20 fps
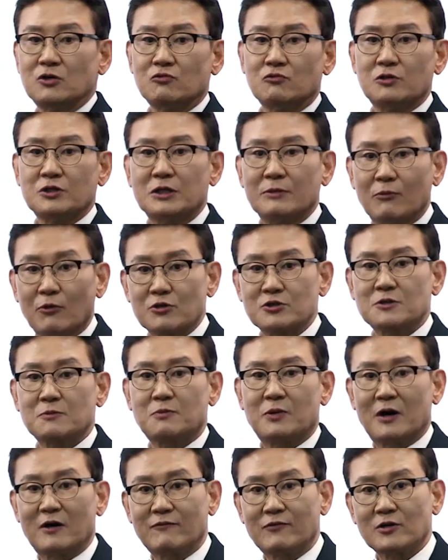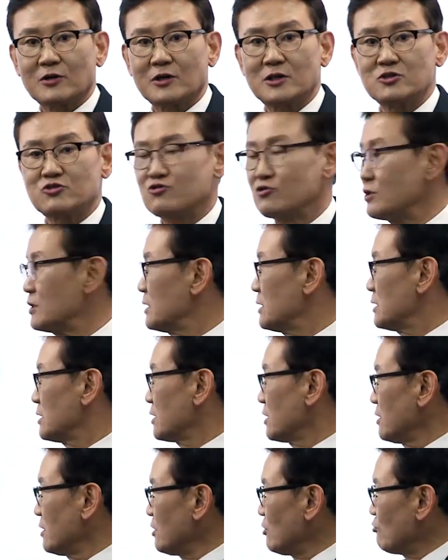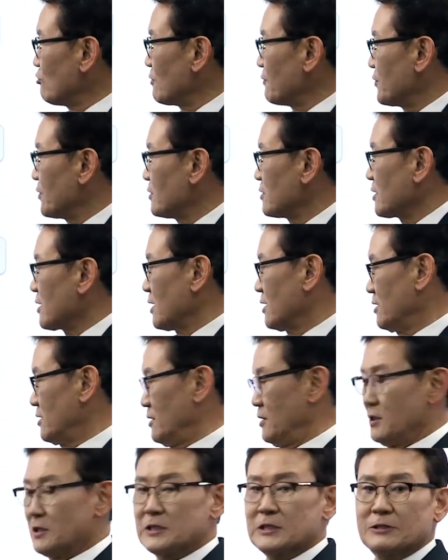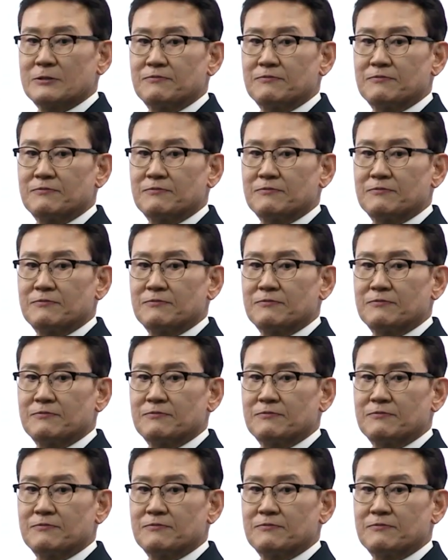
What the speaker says: were the most powerful country in the European continent.